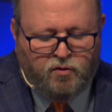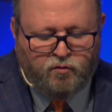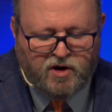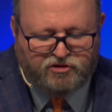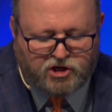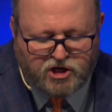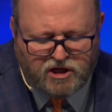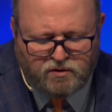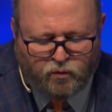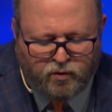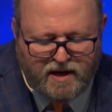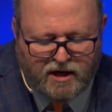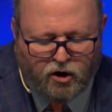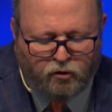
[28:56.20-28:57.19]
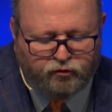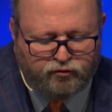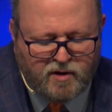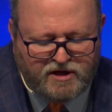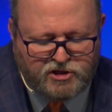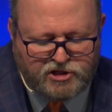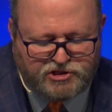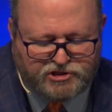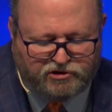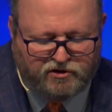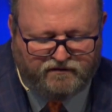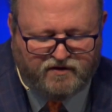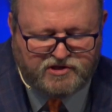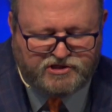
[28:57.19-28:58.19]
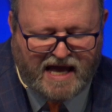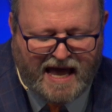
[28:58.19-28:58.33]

With goodwill, render service